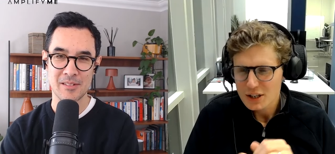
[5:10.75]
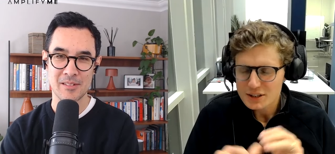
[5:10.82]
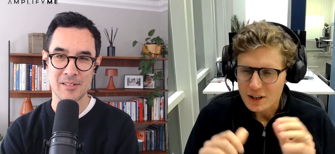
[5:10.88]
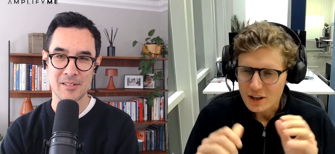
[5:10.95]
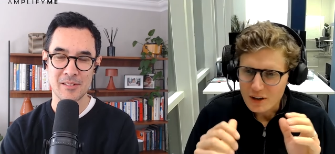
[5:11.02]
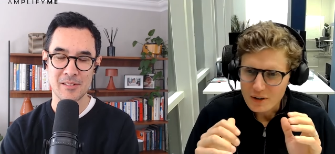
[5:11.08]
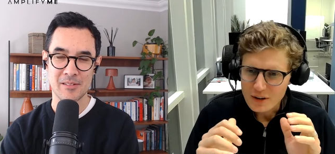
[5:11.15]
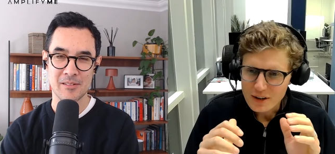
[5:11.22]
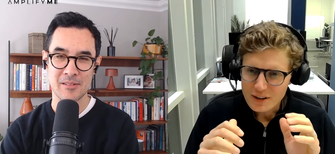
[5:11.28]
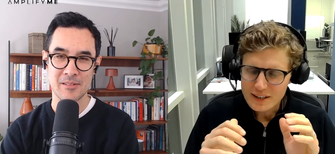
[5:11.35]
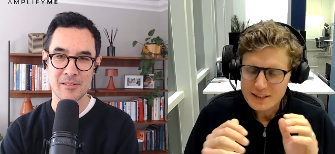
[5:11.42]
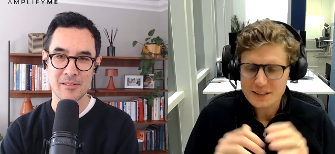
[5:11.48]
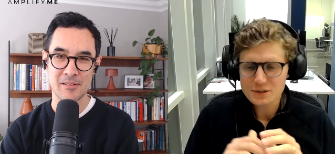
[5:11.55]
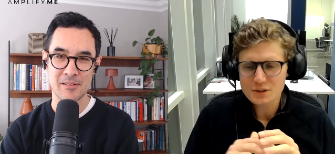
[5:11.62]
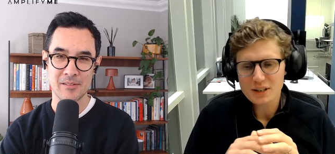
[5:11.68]
Speaker 1: So
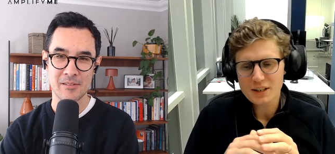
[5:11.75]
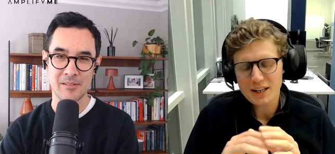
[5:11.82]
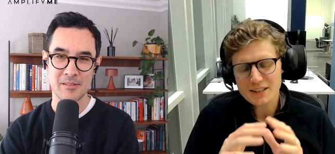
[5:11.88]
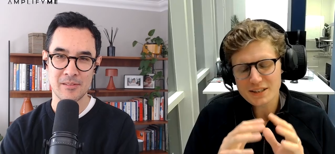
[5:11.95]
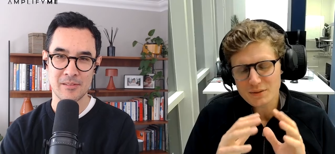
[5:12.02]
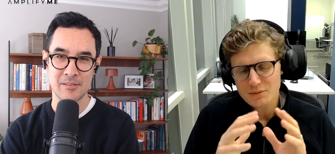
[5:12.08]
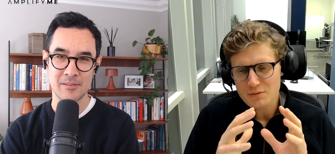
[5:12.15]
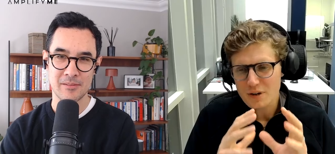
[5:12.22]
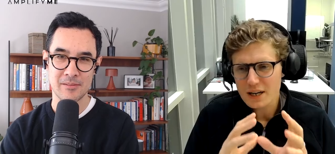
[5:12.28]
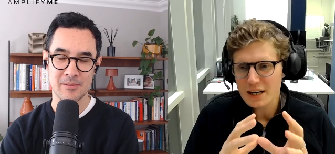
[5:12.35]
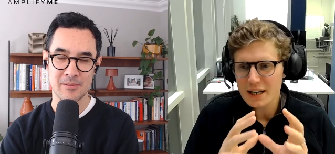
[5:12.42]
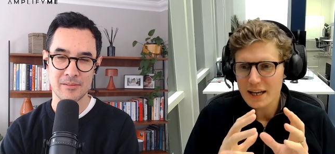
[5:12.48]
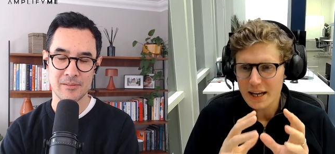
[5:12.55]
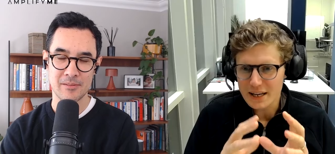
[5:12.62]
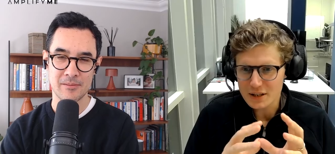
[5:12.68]
it's a
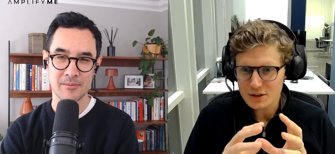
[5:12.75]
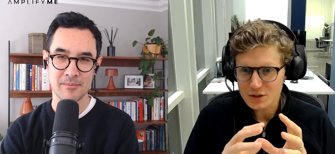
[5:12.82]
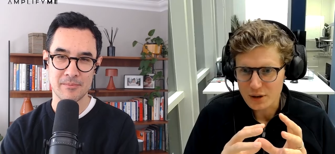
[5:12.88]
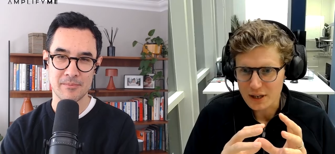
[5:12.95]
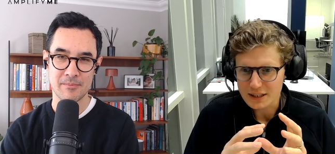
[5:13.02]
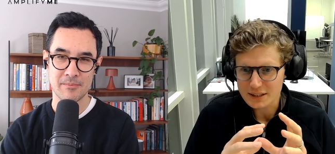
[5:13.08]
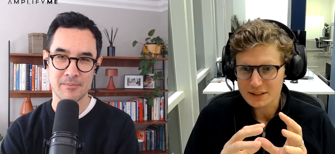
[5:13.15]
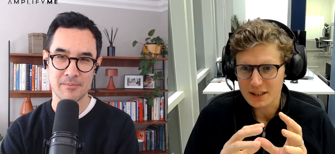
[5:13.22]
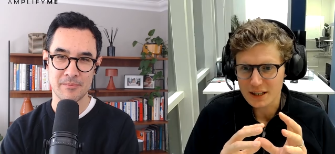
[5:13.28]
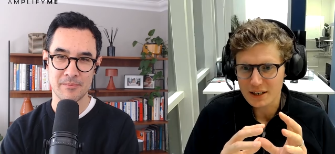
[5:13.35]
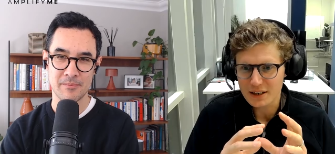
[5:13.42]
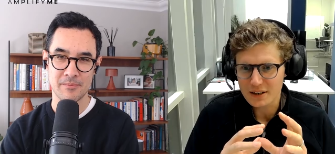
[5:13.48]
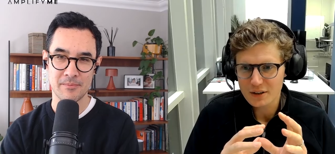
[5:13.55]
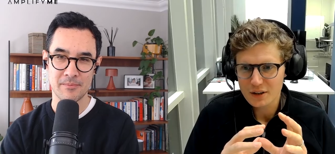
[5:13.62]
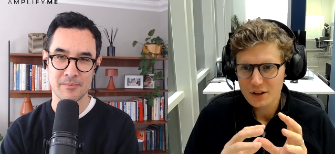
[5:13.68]
really
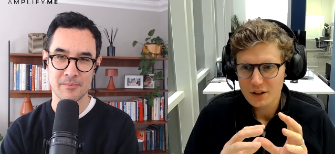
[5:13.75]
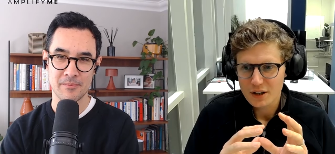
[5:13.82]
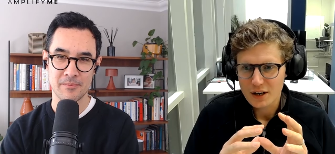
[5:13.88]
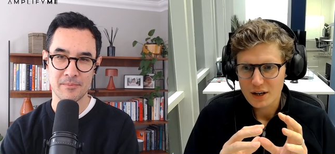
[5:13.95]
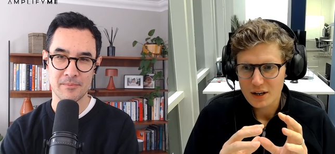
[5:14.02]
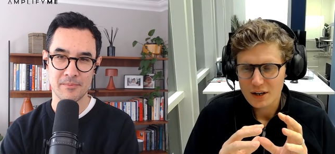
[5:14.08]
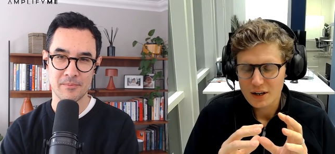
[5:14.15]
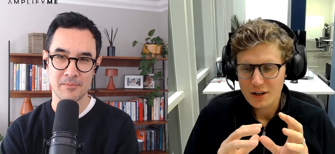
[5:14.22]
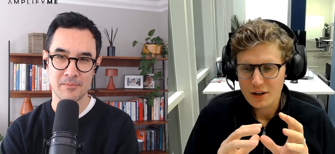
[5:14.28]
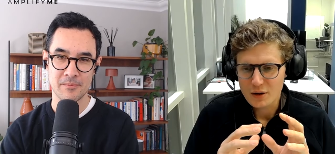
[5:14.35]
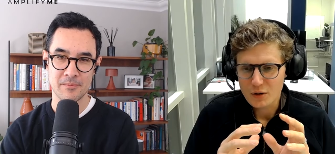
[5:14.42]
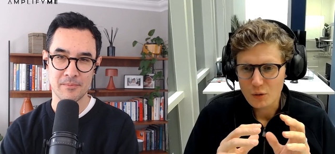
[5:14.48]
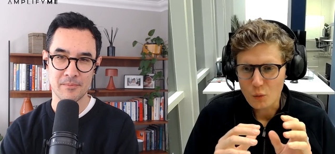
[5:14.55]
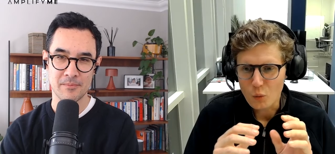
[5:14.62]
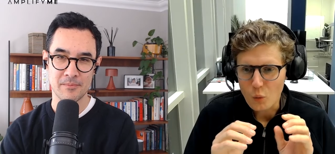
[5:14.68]
interesting
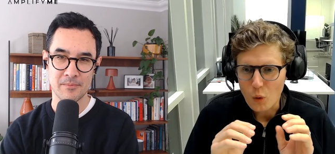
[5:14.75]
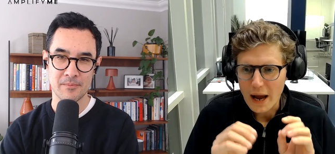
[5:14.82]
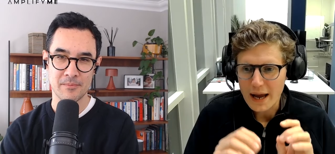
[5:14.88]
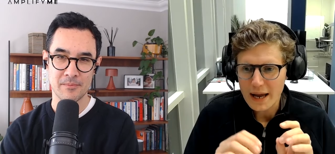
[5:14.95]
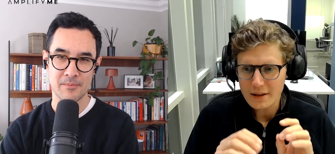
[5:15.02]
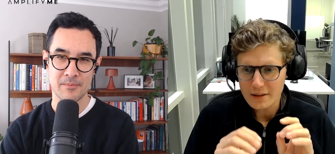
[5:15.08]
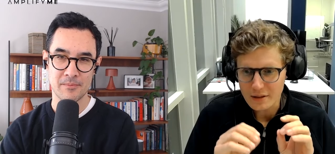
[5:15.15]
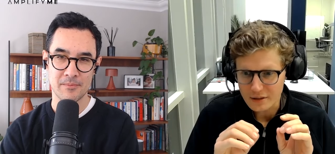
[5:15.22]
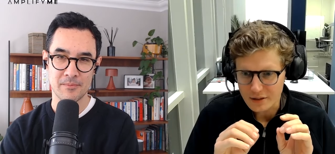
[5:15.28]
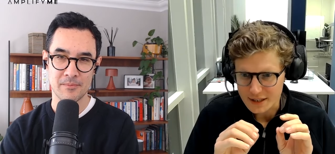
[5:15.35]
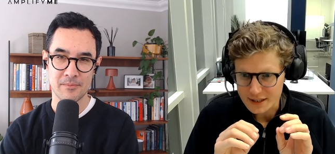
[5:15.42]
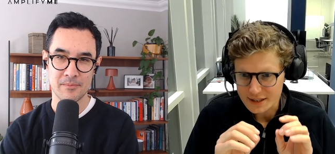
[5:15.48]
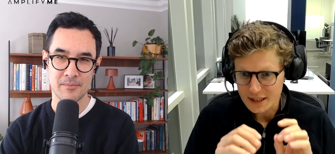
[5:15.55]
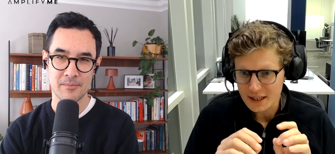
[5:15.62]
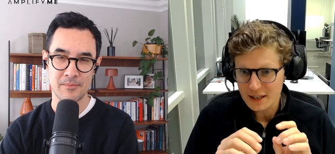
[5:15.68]
way that the
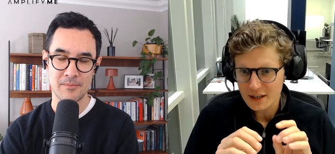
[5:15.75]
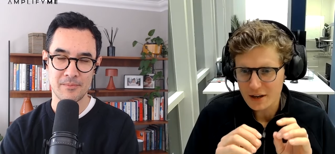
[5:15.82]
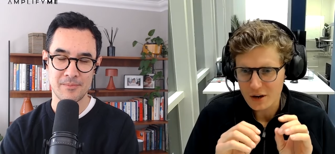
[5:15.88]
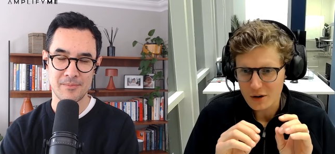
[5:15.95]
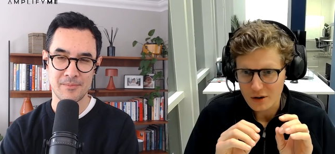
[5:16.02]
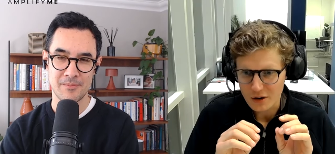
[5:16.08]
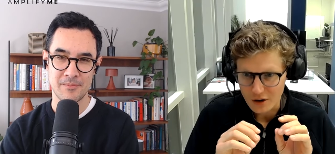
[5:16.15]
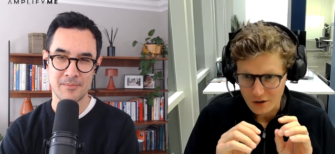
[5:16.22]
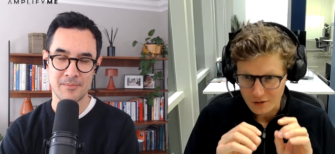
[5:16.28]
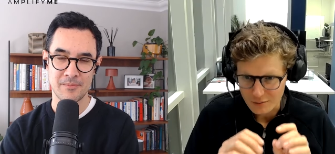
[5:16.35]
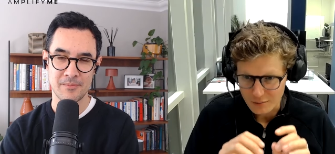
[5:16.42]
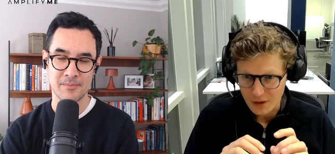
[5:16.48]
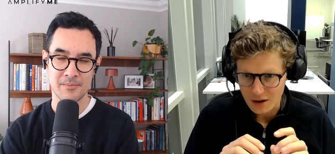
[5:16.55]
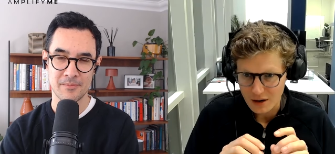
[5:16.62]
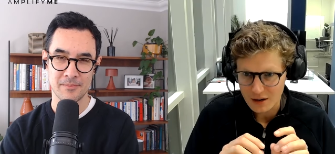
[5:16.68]
CEO of
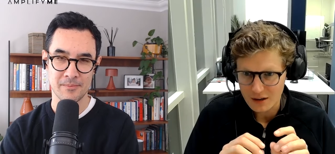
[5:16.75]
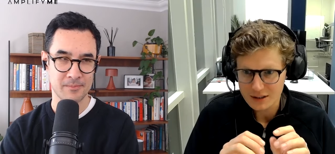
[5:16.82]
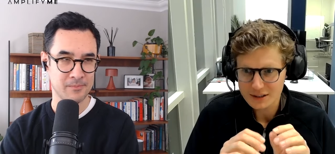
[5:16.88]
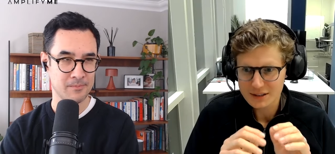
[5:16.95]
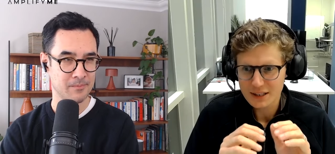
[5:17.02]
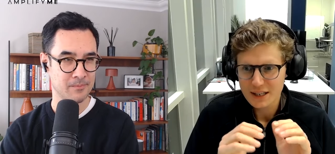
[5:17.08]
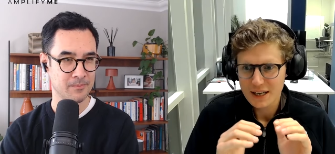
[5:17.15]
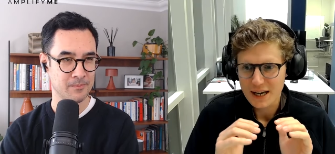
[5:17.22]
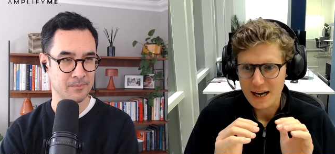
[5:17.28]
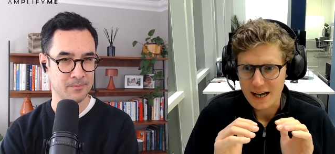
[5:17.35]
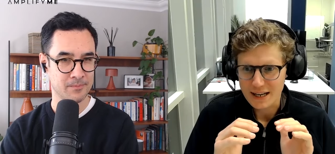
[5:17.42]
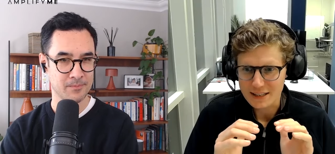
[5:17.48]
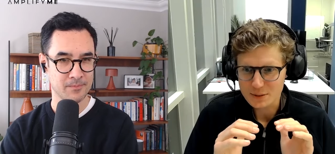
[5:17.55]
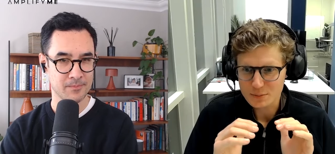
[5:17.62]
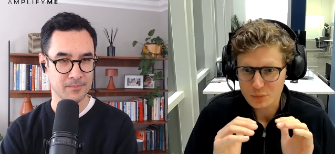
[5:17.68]
Mars
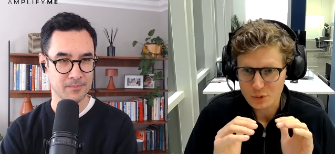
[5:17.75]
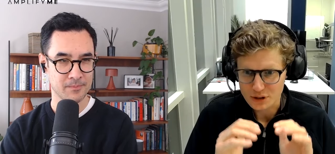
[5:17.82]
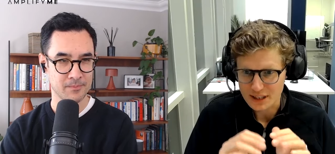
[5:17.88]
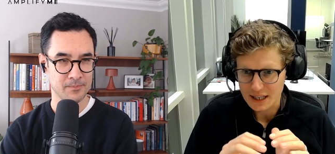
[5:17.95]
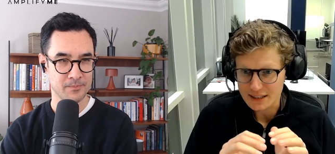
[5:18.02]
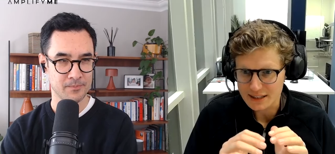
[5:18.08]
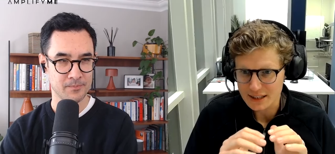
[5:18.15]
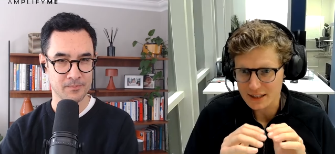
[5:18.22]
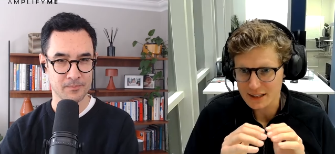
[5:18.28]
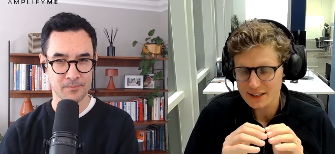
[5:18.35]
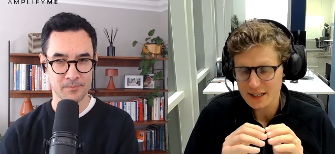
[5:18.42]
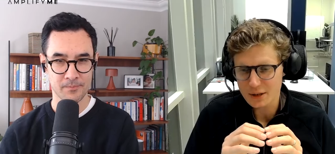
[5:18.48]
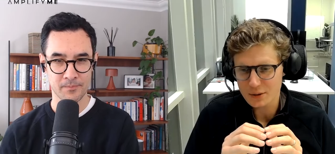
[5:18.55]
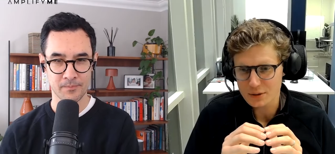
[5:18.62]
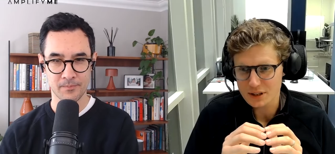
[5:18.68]
has presented
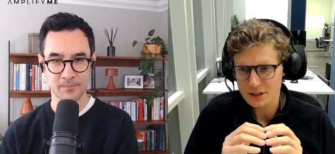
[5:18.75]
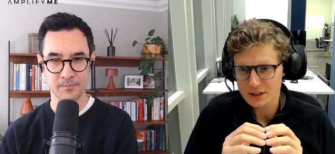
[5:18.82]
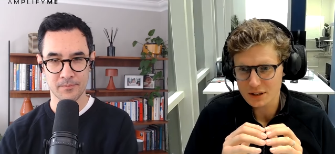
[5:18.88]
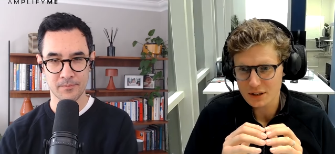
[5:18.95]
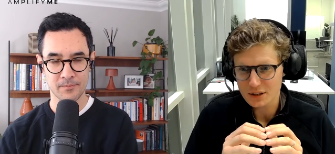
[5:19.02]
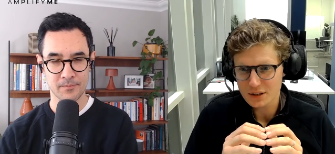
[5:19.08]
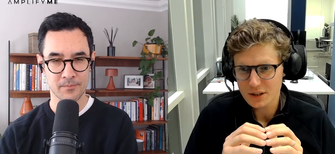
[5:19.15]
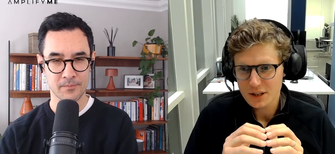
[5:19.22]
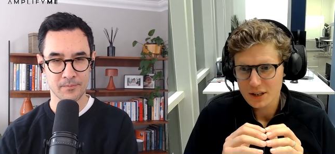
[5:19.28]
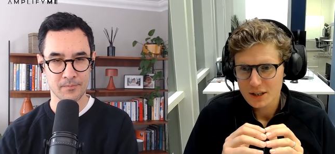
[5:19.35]
this acquisition.